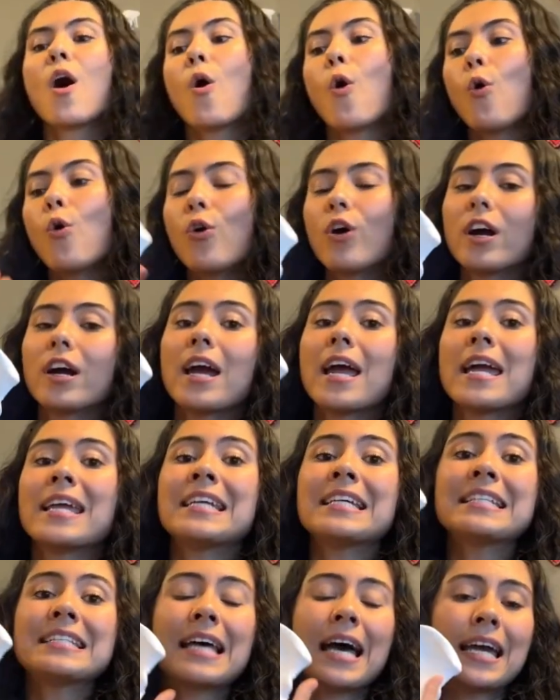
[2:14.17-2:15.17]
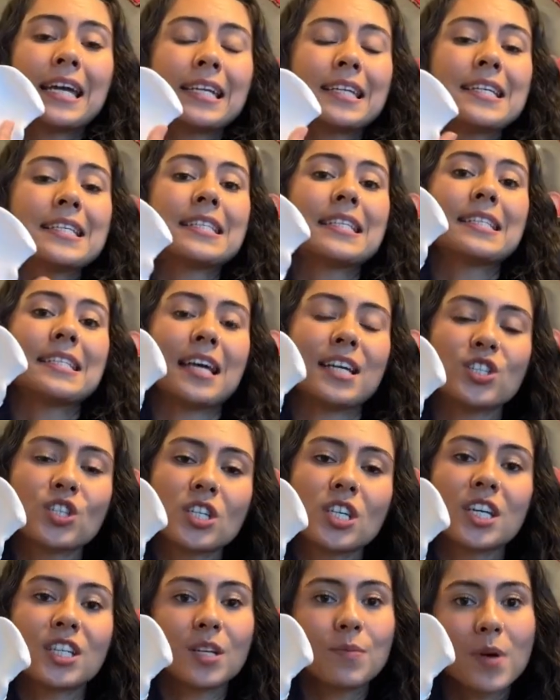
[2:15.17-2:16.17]
or any tightness and
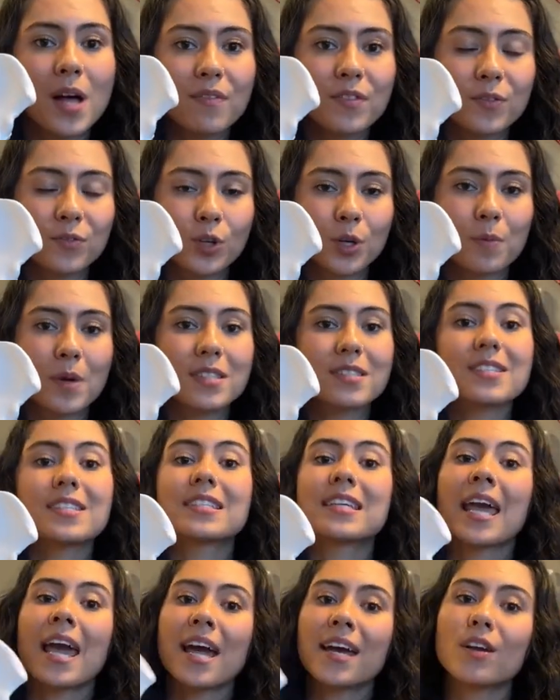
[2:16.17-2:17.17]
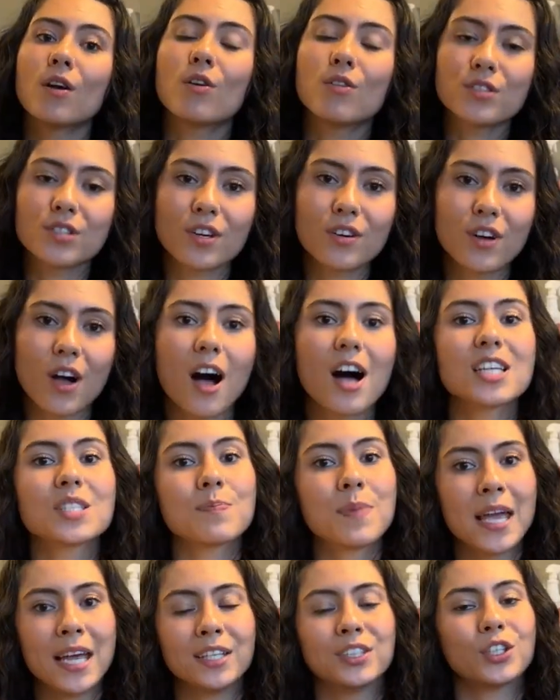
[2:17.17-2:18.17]
tension in the pelvic floor muscles can also cause
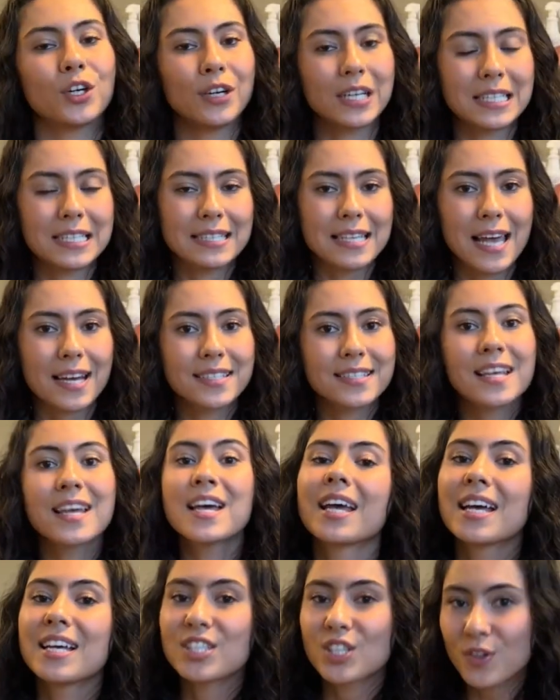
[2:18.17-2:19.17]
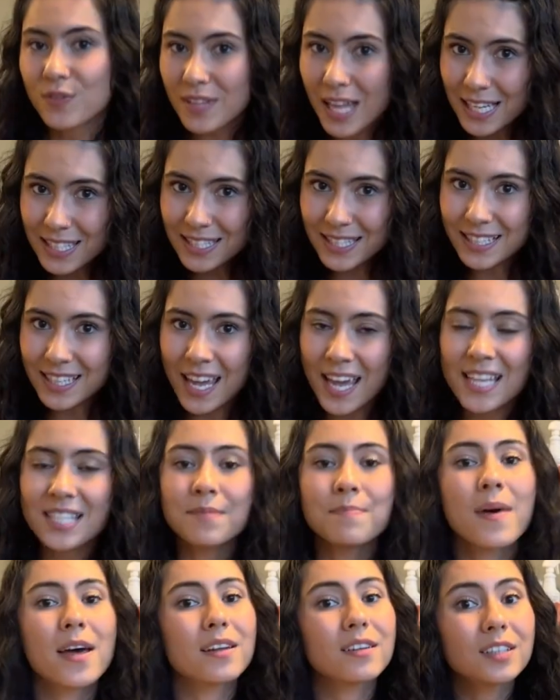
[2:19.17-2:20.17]
pain during sex. So if that's the case,
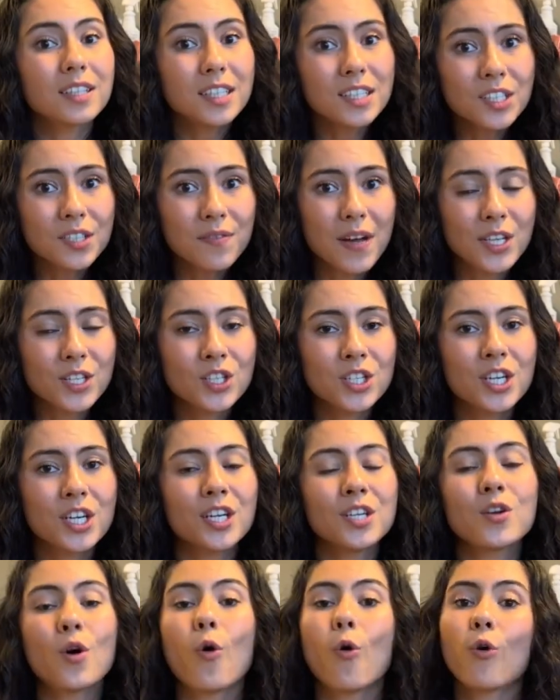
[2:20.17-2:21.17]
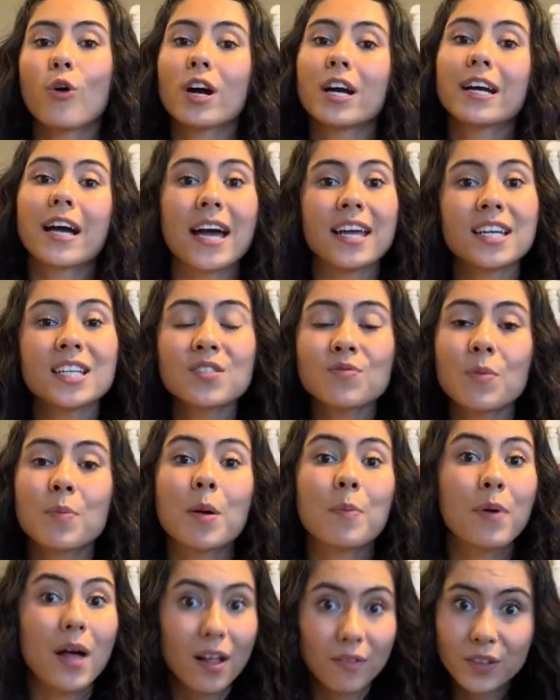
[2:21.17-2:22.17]
medical intervention or guidance
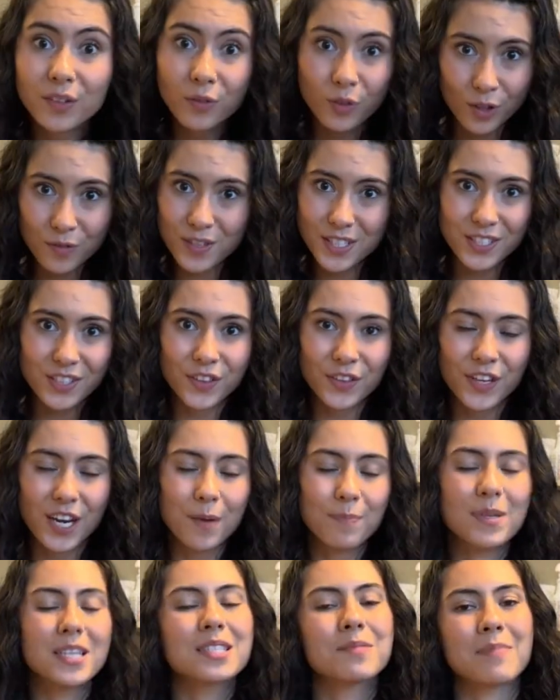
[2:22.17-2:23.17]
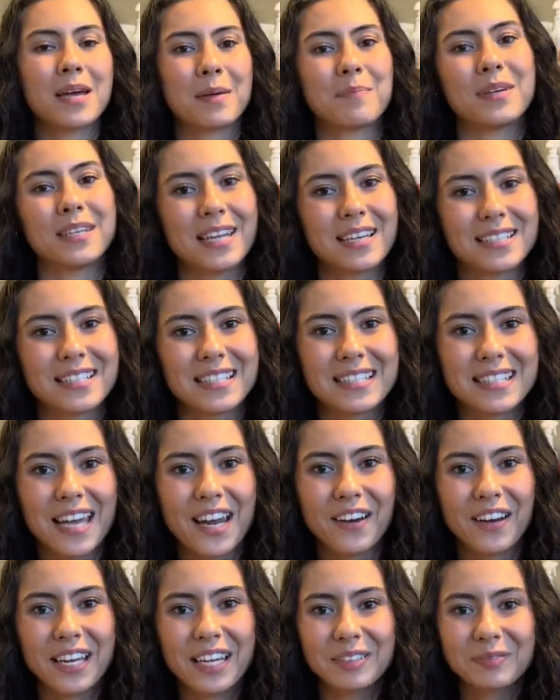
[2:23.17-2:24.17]
from a pelvic floor physical therapist might be
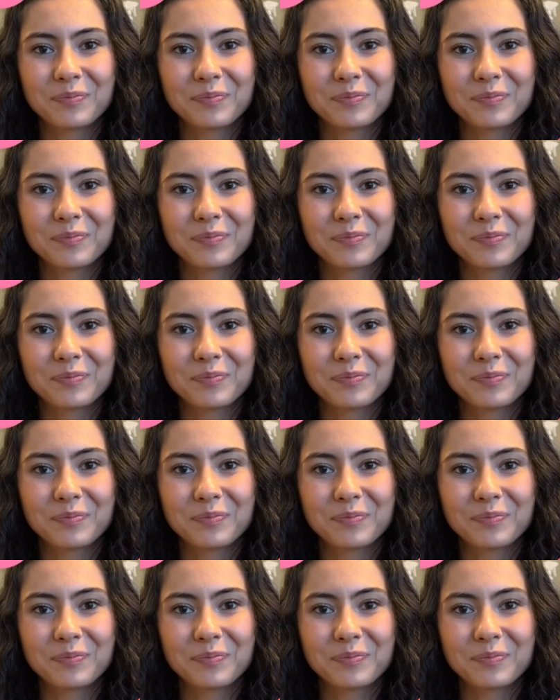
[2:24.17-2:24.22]
necessary.